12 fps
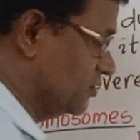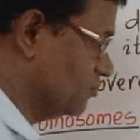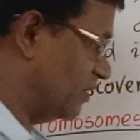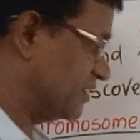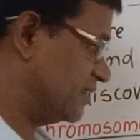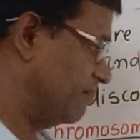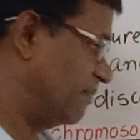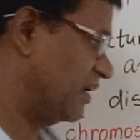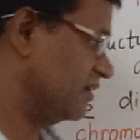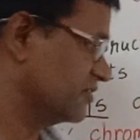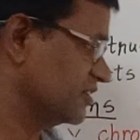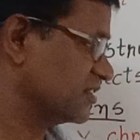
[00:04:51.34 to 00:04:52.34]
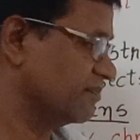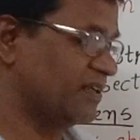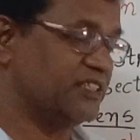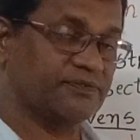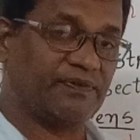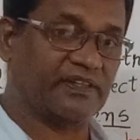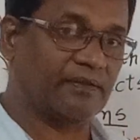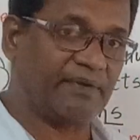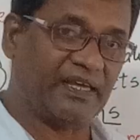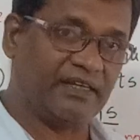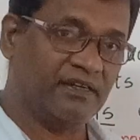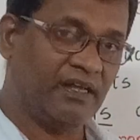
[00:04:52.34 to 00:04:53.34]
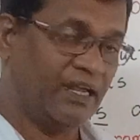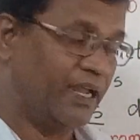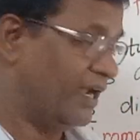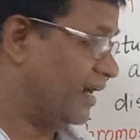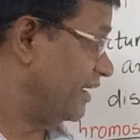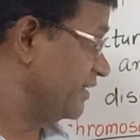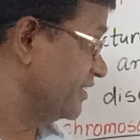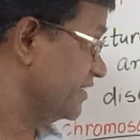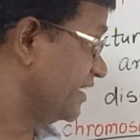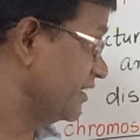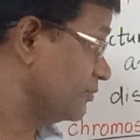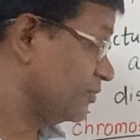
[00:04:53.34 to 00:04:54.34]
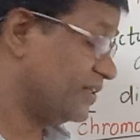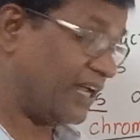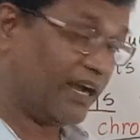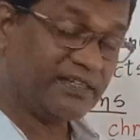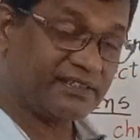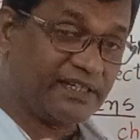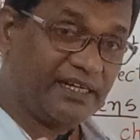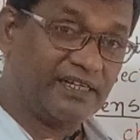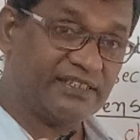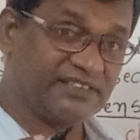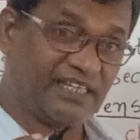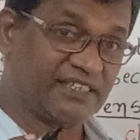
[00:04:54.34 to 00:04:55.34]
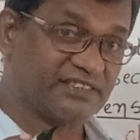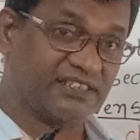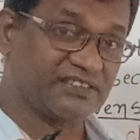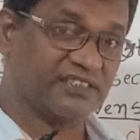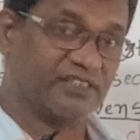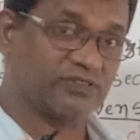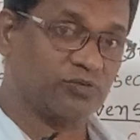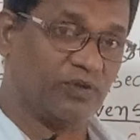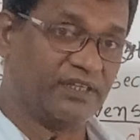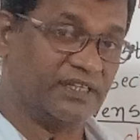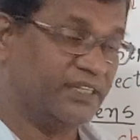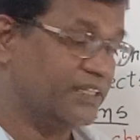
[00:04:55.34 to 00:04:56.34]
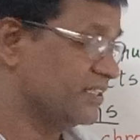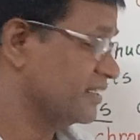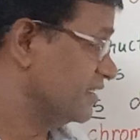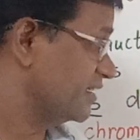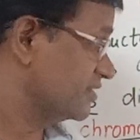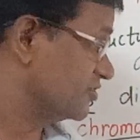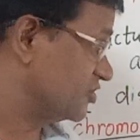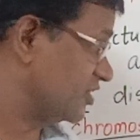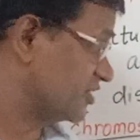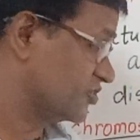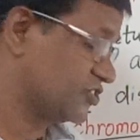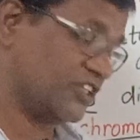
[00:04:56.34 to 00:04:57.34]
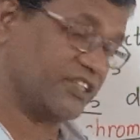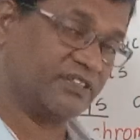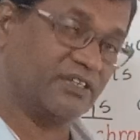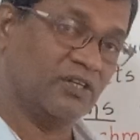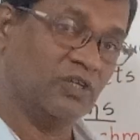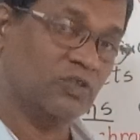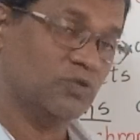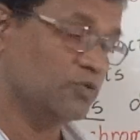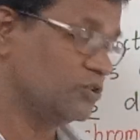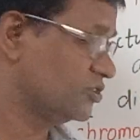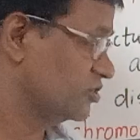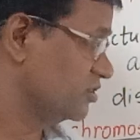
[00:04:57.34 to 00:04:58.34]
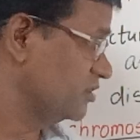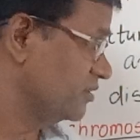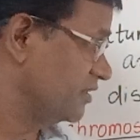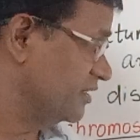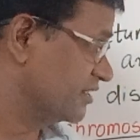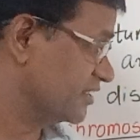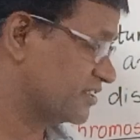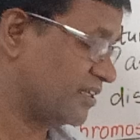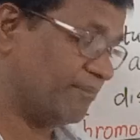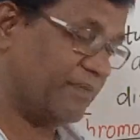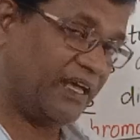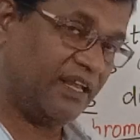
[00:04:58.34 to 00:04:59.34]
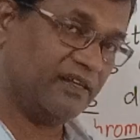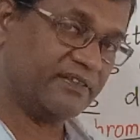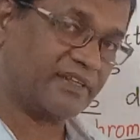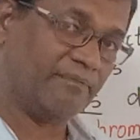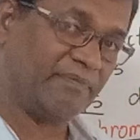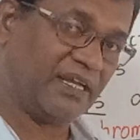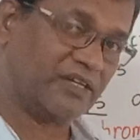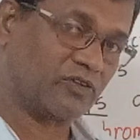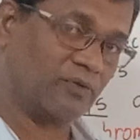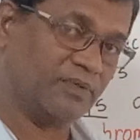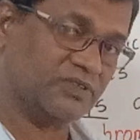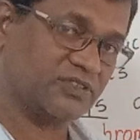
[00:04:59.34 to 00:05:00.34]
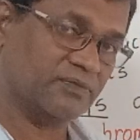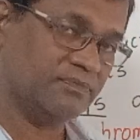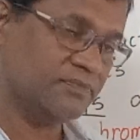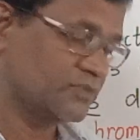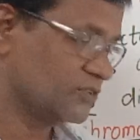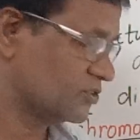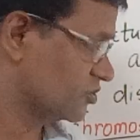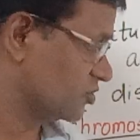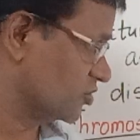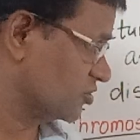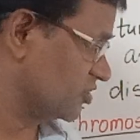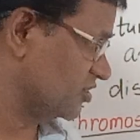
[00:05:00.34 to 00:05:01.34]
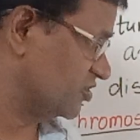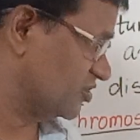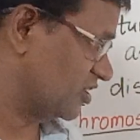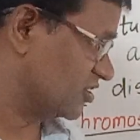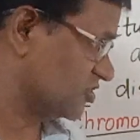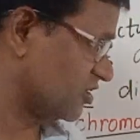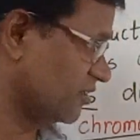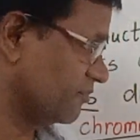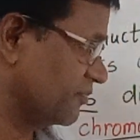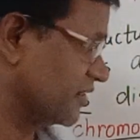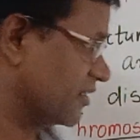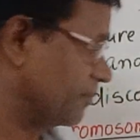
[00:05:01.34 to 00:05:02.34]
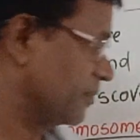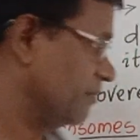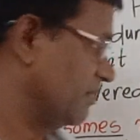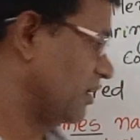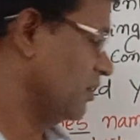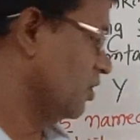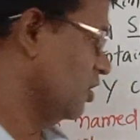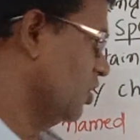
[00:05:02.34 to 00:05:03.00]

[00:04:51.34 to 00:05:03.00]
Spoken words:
is what symbol? This symbol is for the male. And here we not tell as XXXY. Here ZZ. which is it is the male chromosome structure is ZZ, where the female